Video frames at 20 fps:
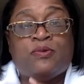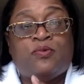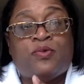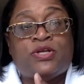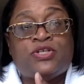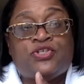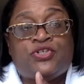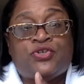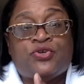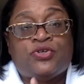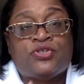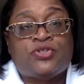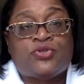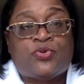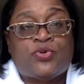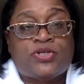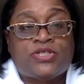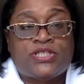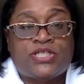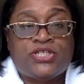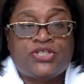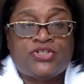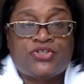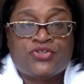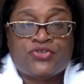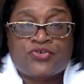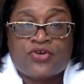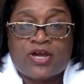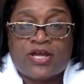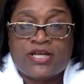What's your sourcing
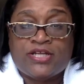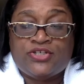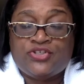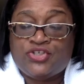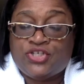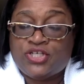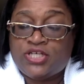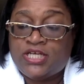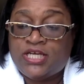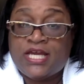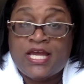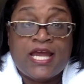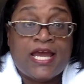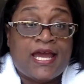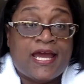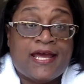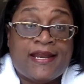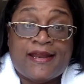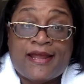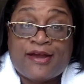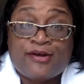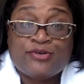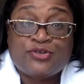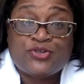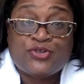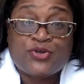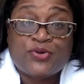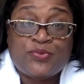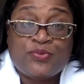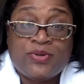strategy and
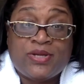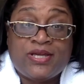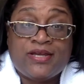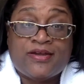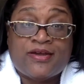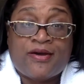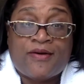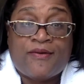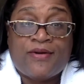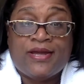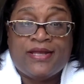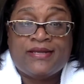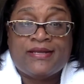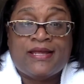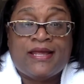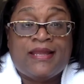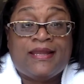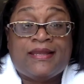how's your week going?